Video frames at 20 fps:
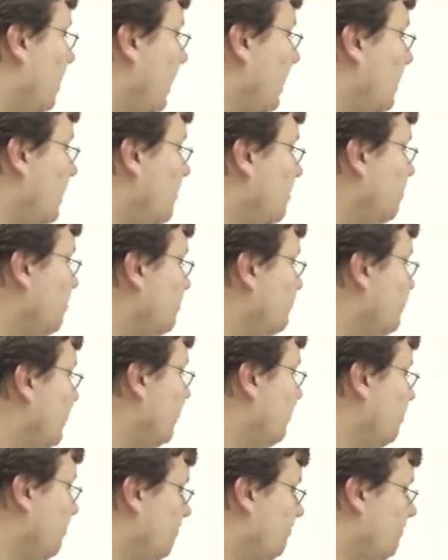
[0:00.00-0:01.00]
And here's
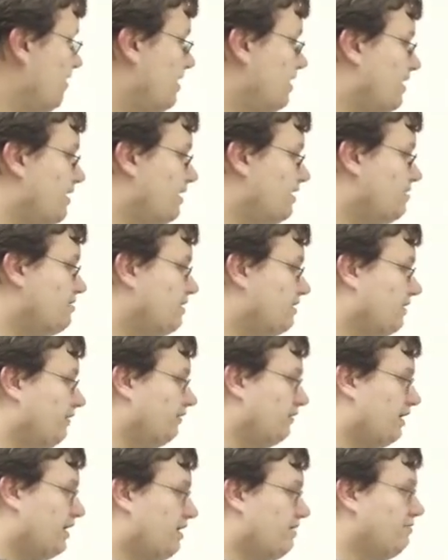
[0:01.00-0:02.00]
how you find n
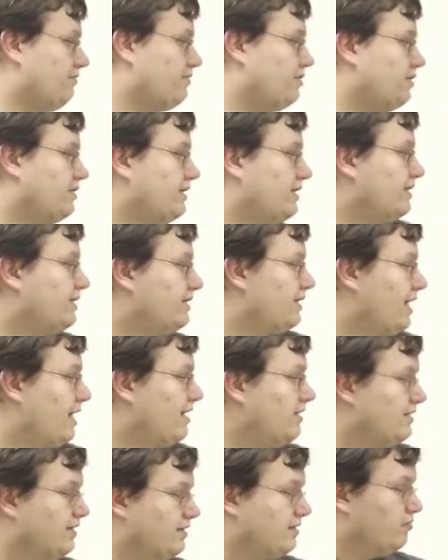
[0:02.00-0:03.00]
tilde, which in this
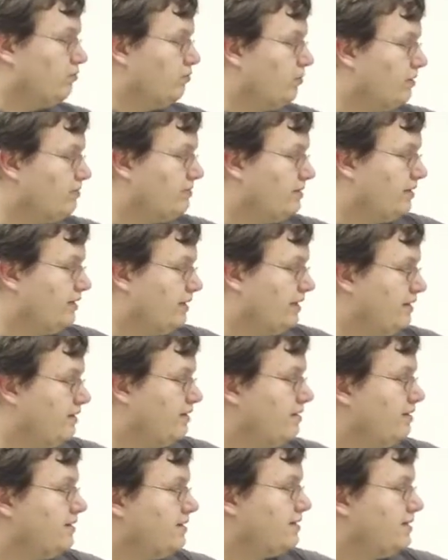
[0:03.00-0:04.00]
case is
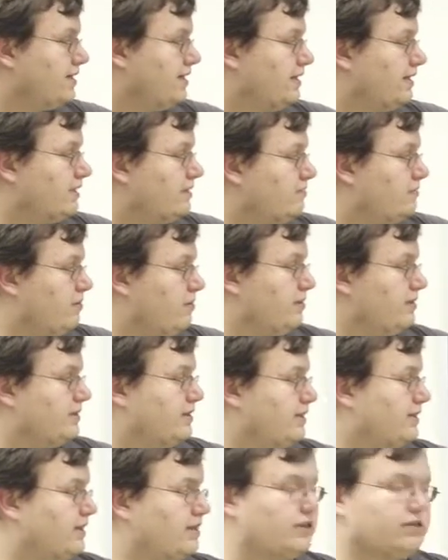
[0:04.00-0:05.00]

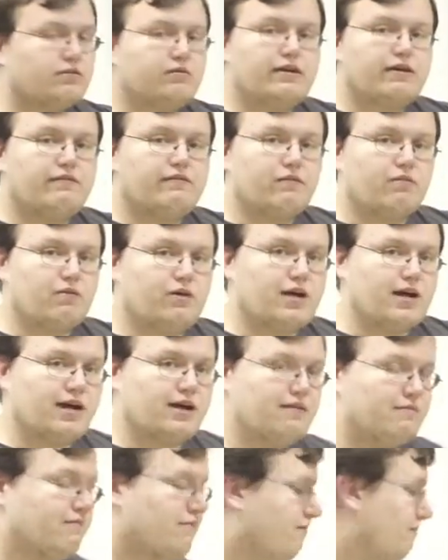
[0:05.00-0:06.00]

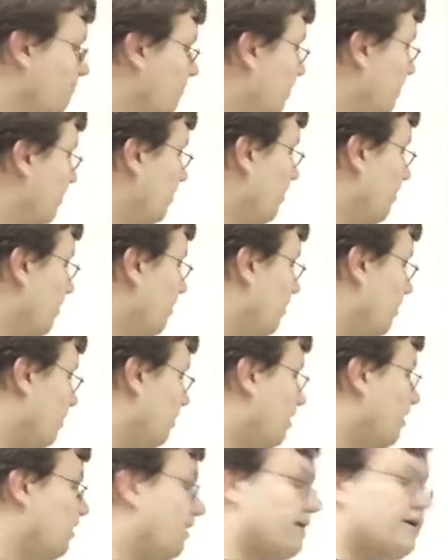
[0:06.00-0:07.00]
1,006.6349.
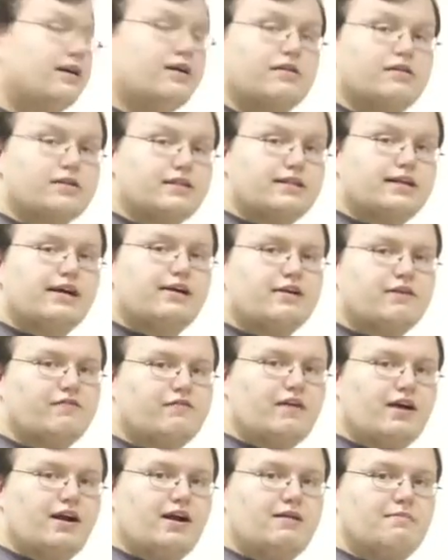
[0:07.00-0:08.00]
And here is how you
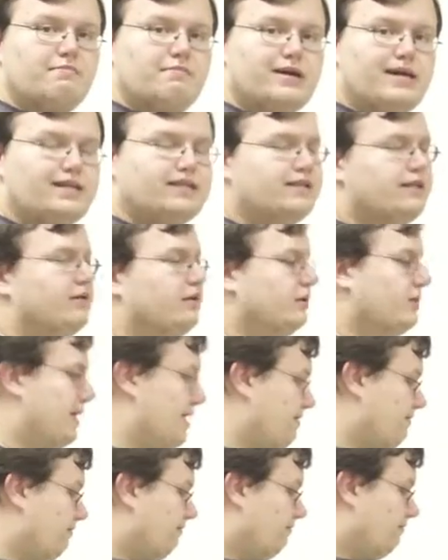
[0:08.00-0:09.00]
find p
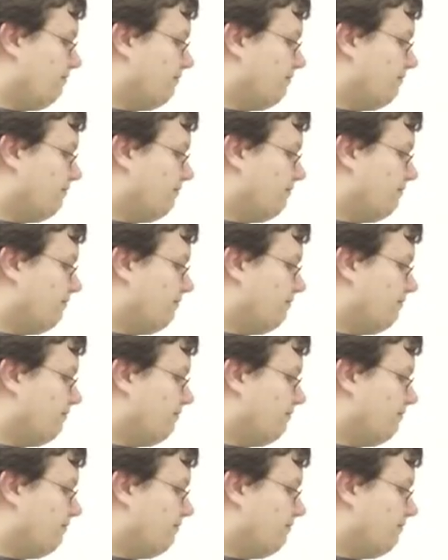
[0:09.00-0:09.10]
tilde.